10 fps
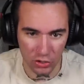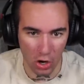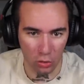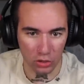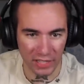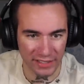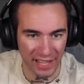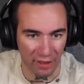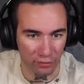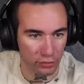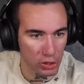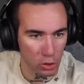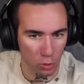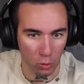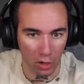Yo, look at that
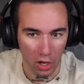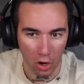view.